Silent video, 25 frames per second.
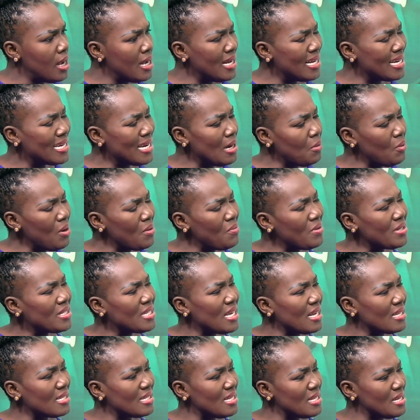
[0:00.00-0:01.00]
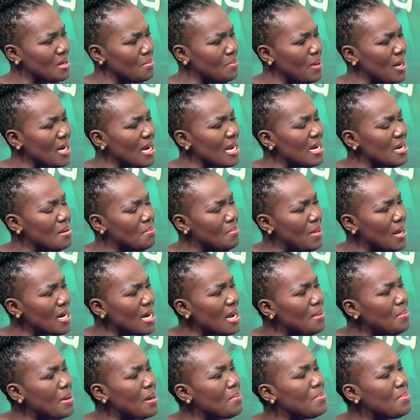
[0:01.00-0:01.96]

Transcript: now we rejecting a banana, banana,